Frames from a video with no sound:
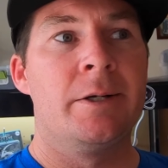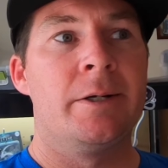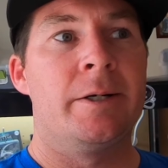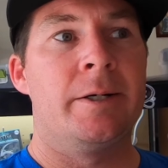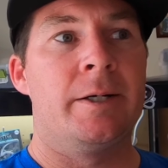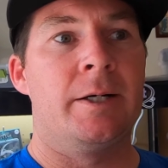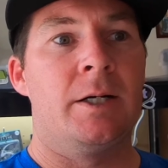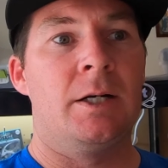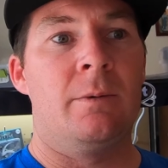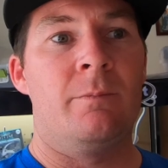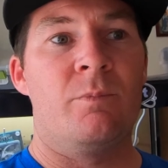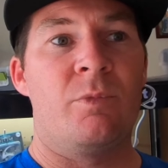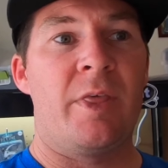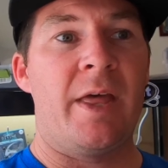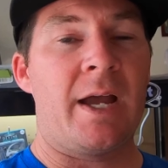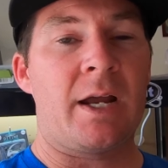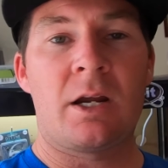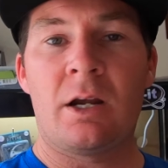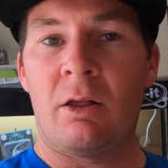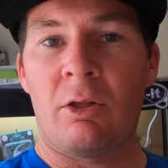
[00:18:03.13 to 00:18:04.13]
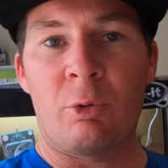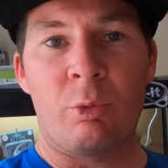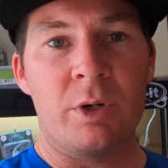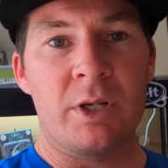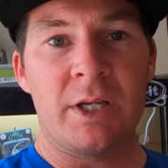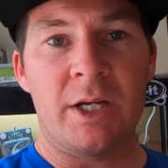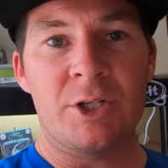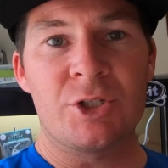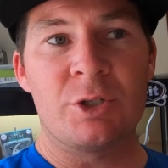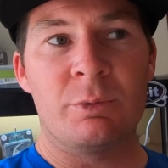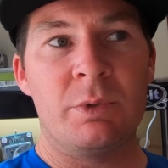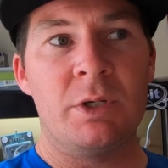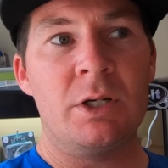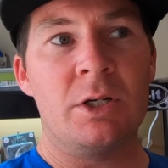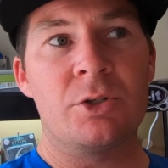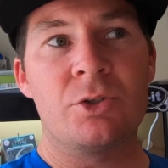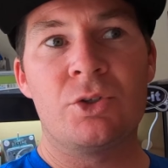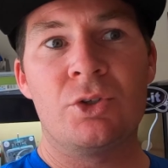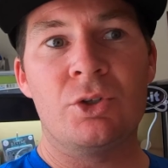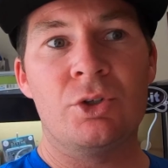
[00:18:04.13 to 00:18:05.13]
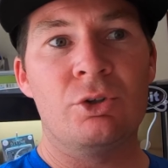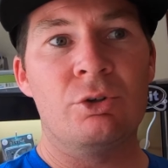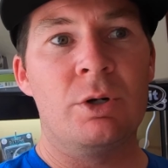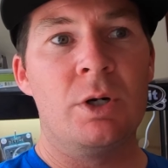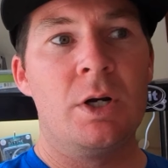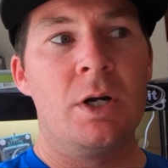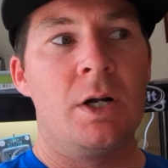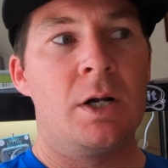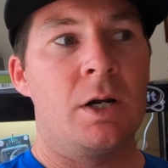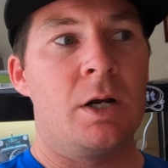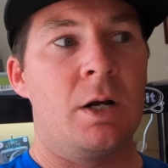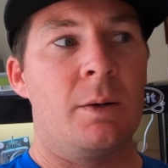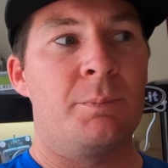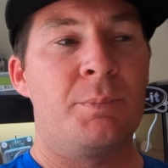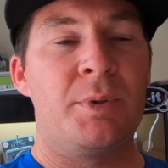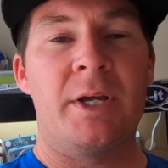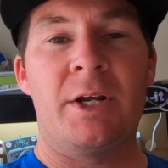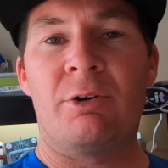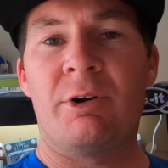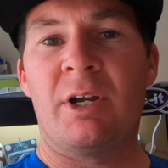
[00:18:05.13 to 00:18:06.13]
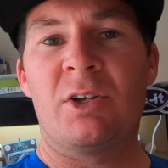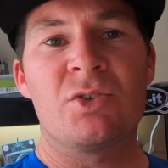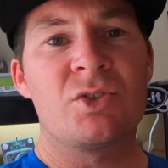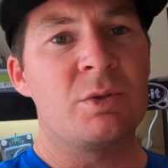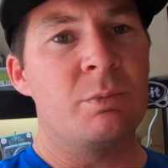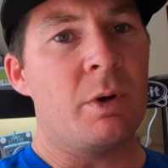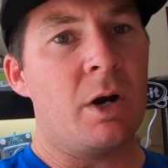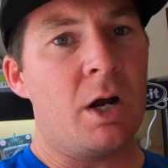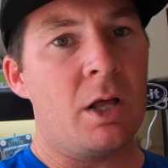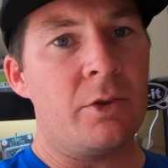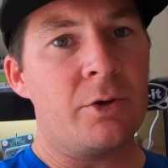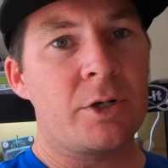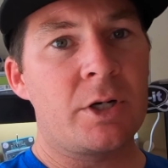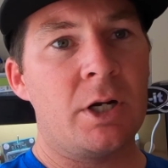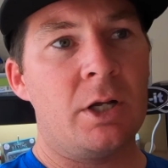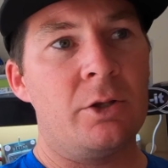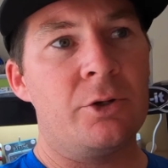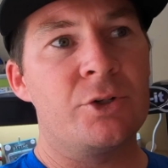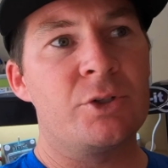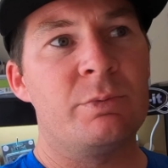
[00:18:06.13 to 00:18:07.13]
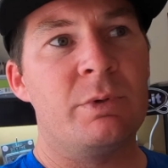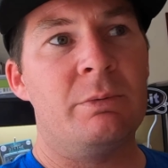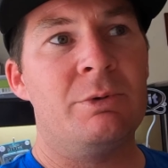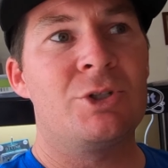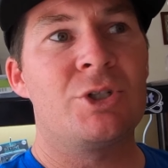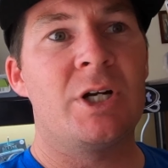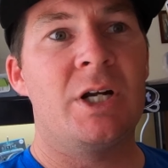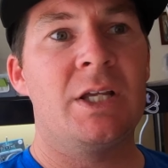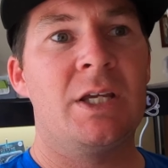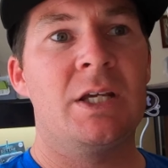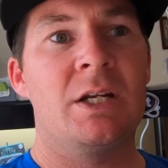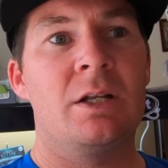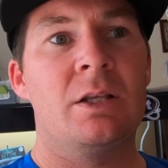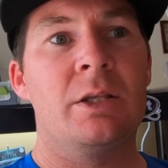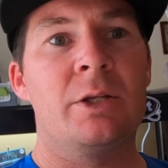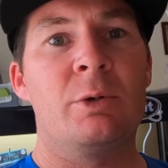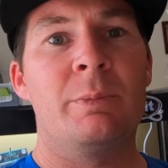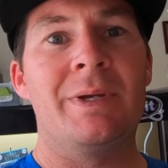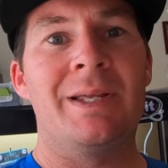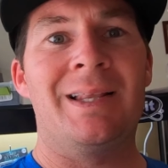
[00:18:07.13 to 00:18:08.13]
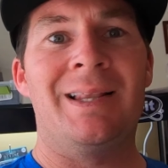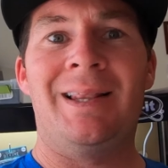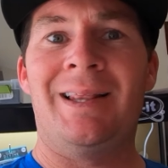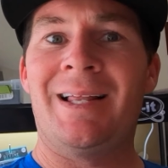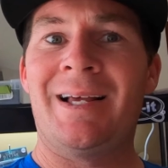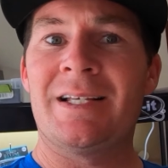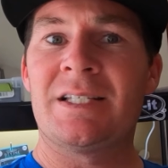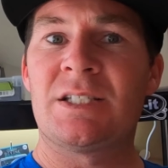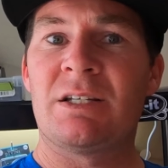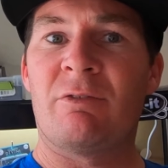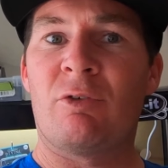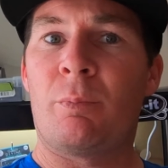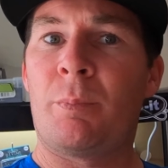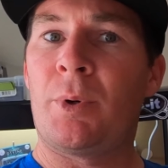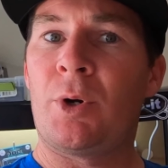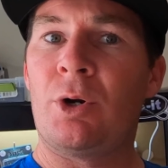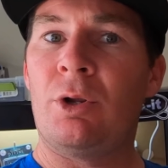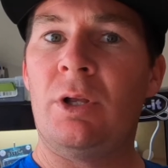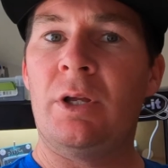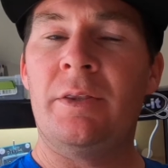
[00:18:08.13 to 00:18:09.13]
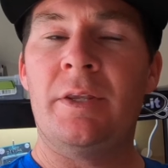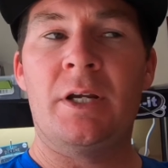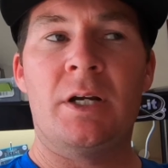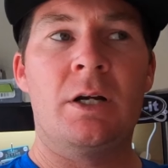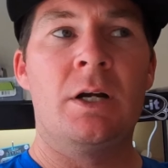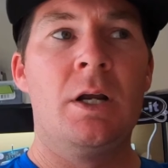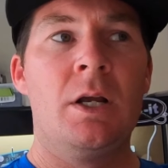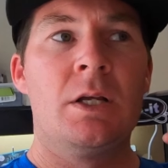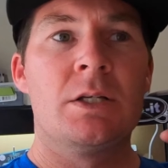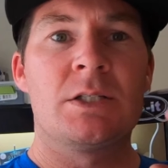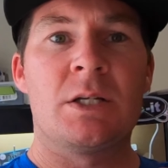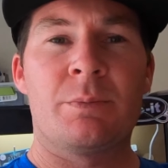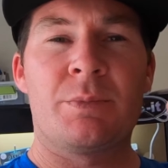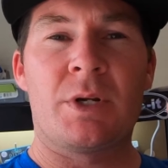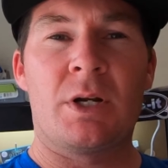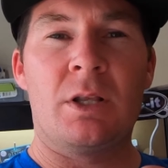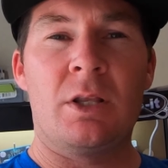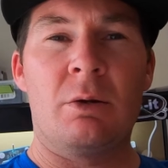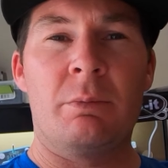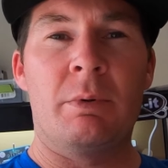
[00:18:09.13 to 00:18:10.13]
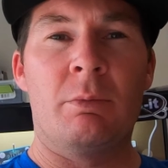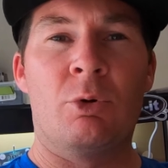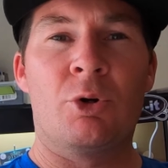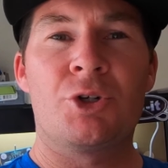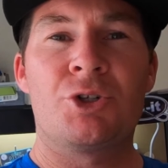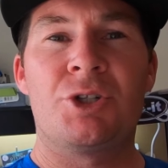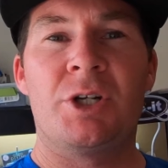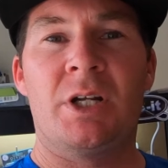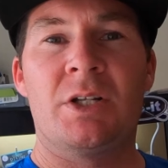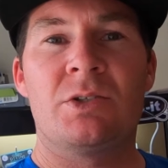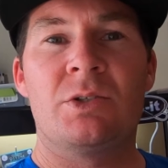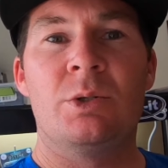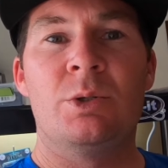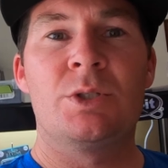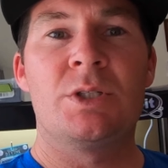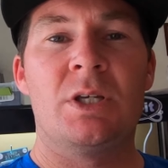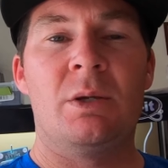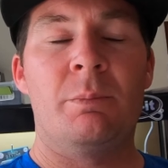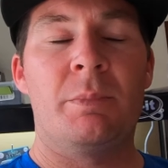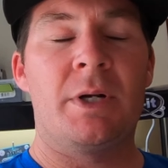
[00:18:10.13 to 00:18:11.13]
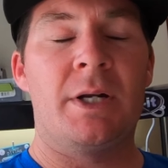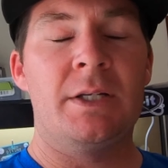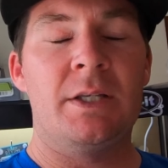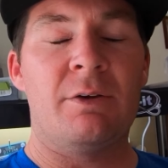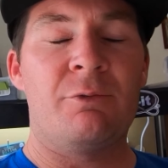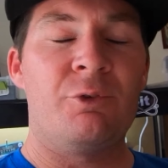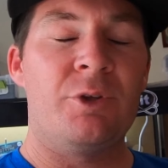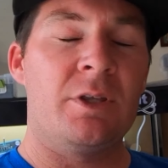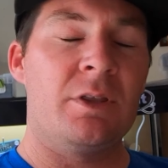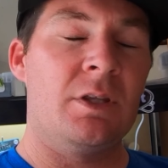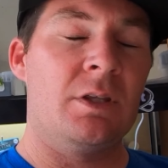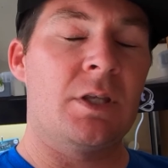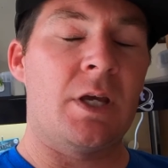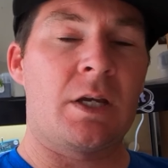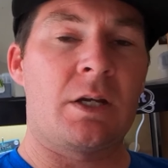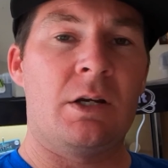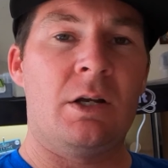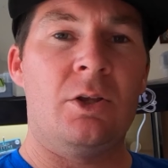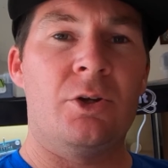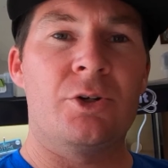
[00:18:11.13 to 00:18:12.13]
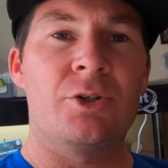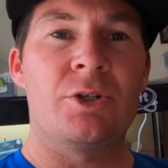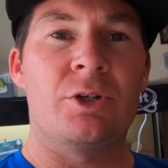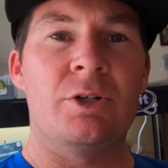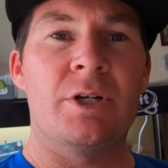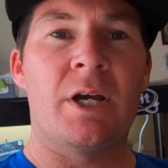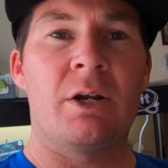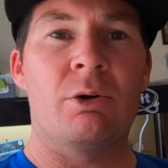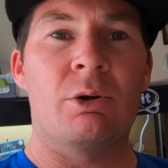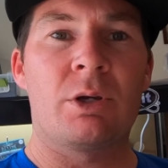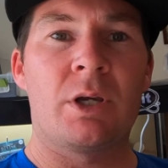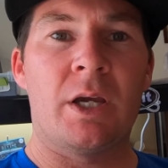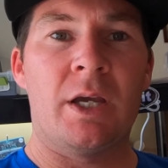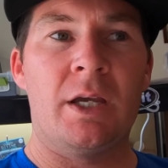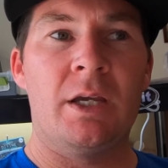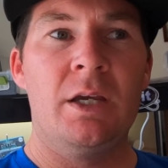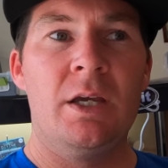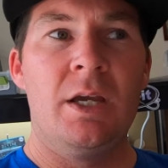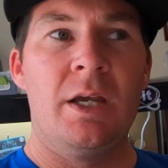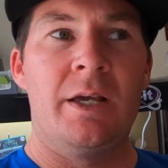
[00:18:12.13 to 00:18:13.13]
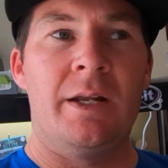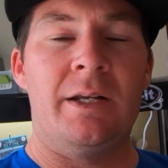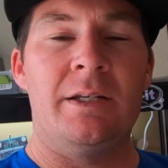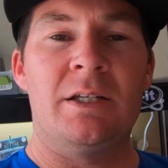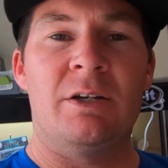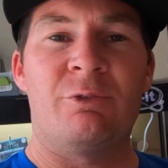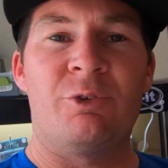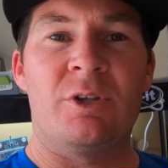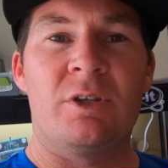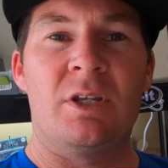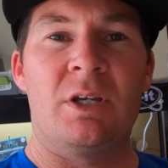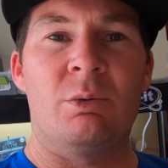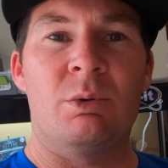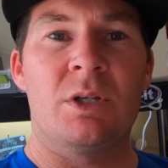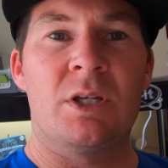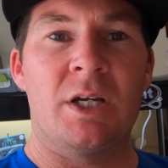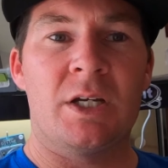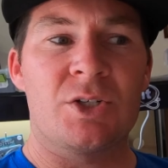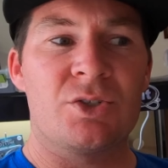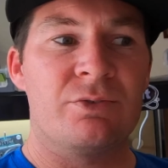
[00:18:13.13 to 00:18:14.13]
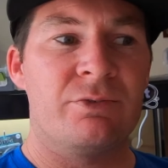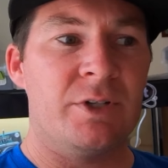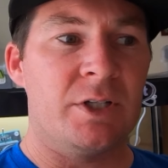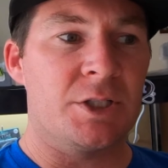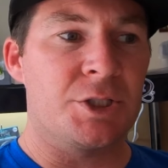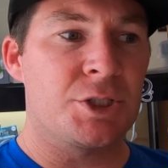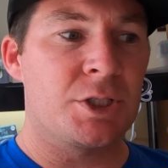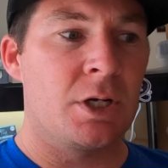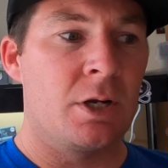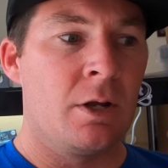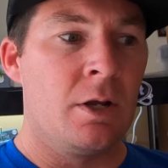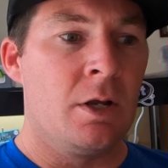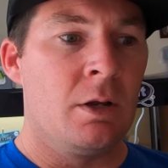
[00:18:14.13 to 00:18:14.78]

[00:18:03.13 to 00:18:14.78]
Um, that color would catch them here too. Um, play around some other colors, maybe try to get a little bit less of a pearl in there, something a little bit more translucent, but I definitely think that color turned out okay, and I definitely think it would catch fish.